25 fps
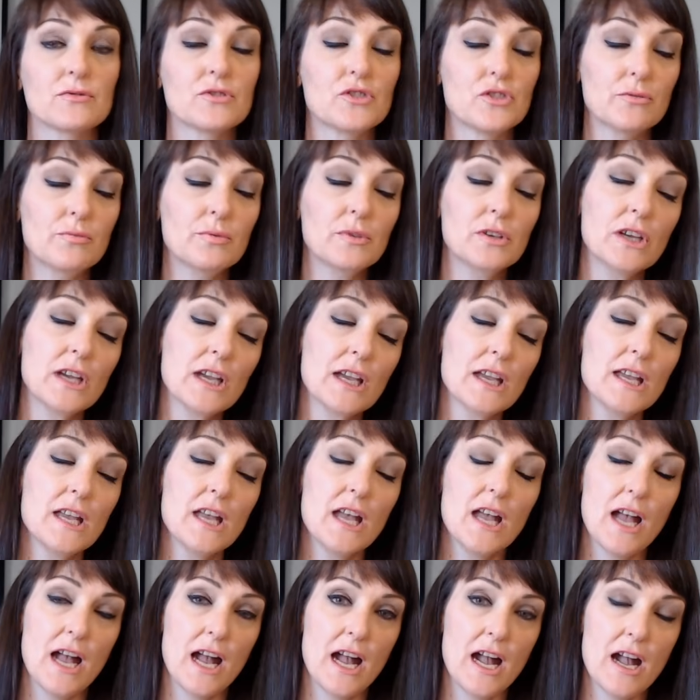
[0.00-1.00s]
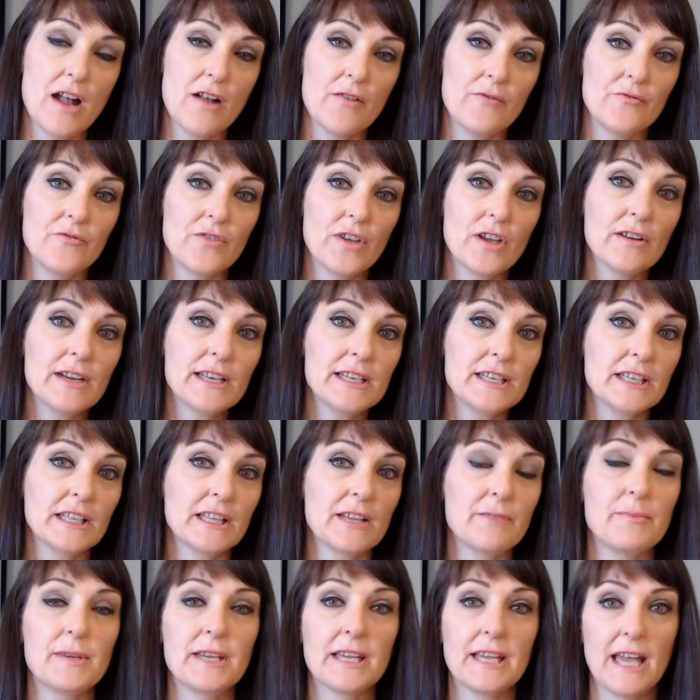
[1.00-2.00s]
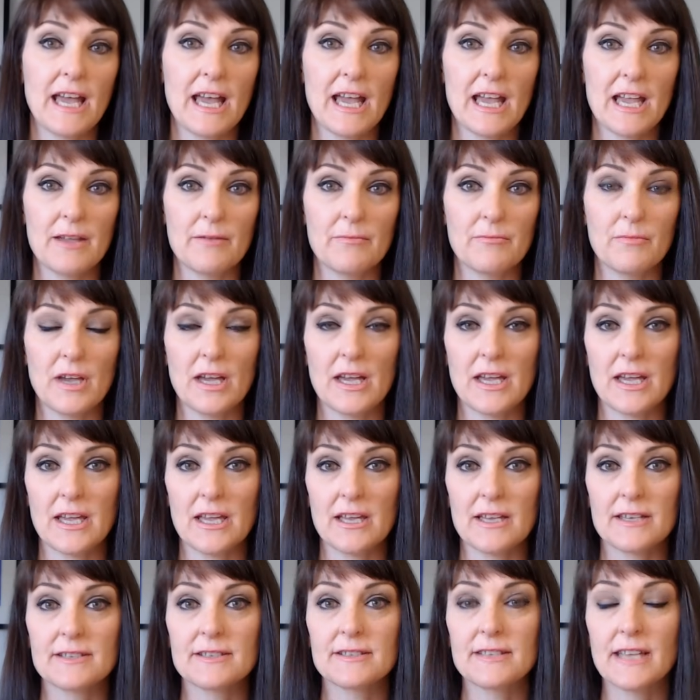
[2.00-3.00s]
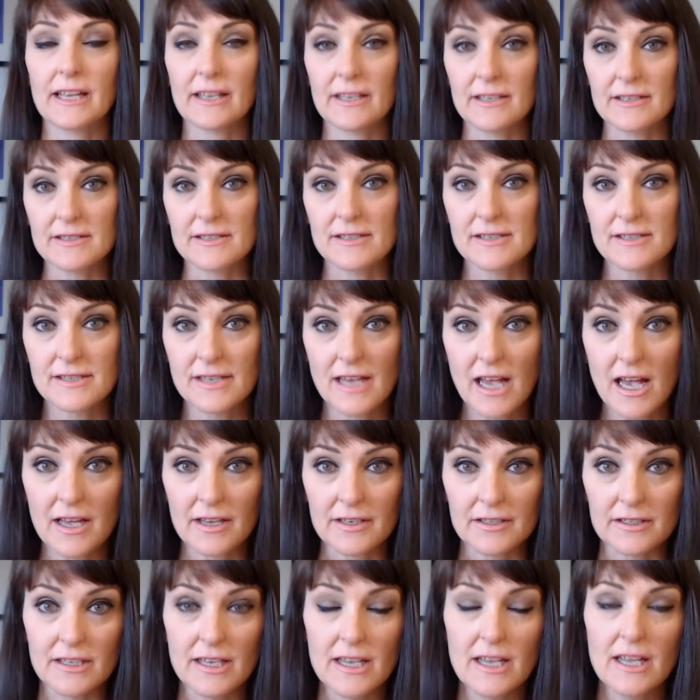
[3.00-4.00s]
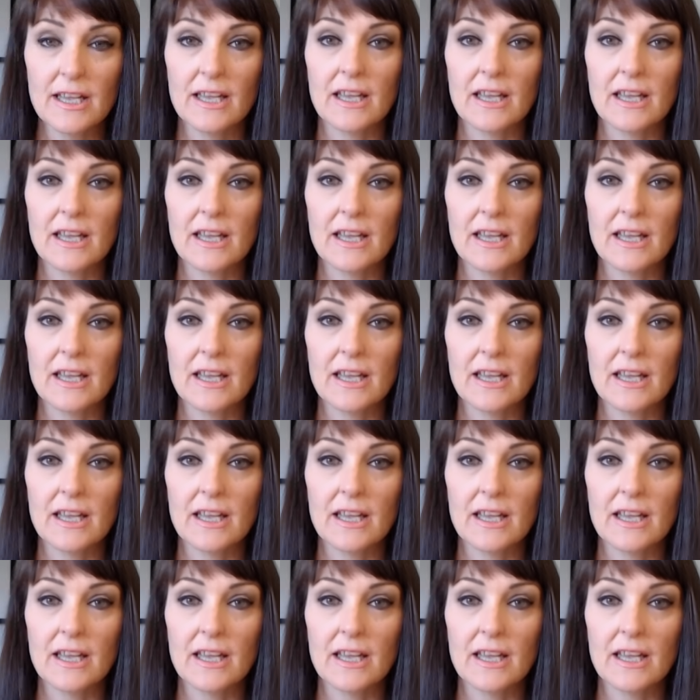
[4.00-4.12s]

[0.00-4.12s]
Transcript: Jupiter uh, very nearly became a second sun